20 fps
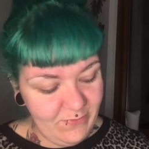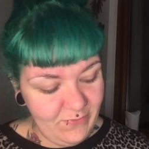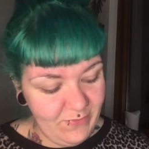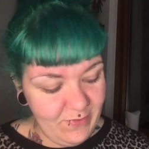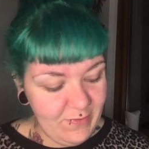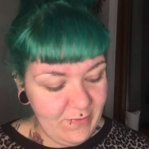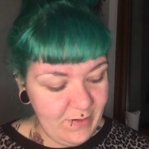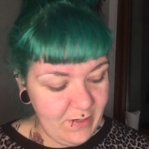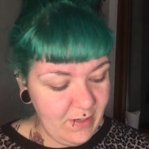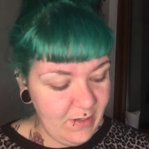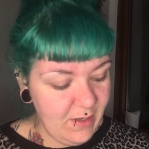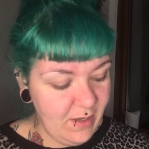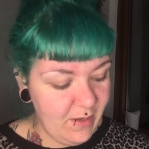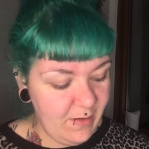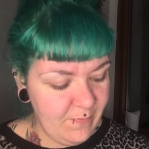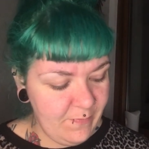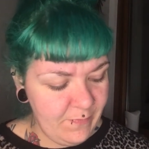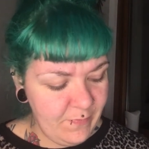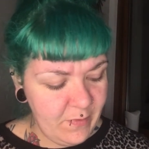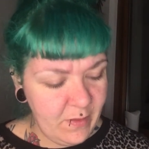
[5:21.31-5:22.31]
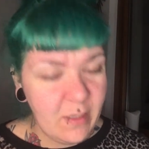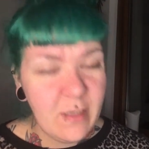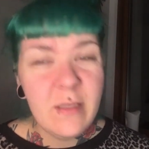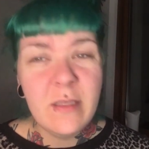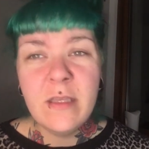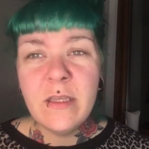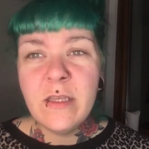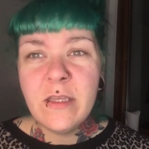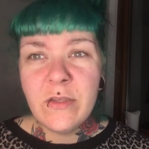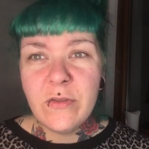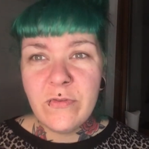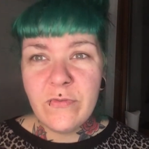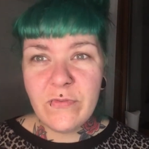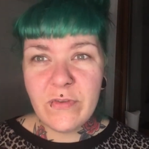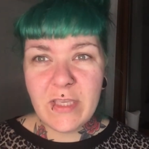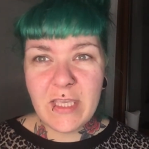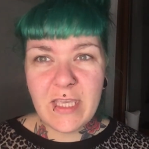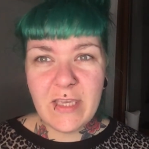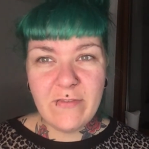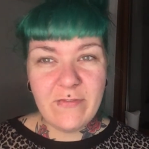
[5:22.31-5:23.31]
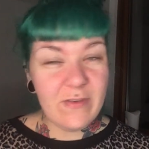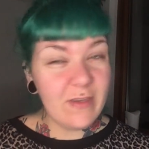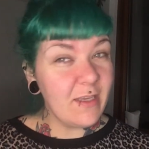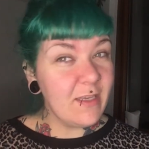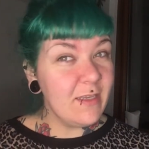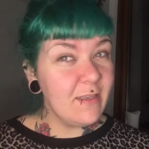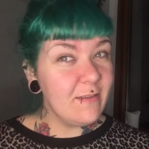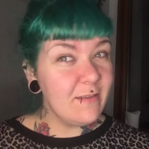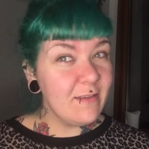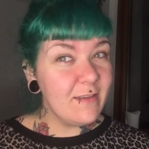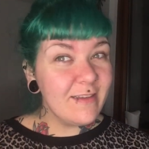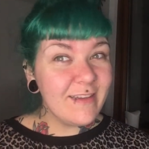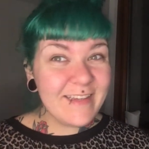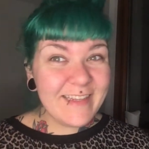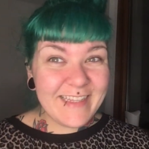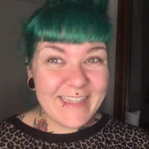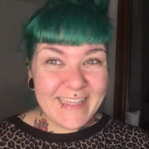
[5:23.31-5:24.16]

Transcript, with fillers: very uh, forgiving, is it?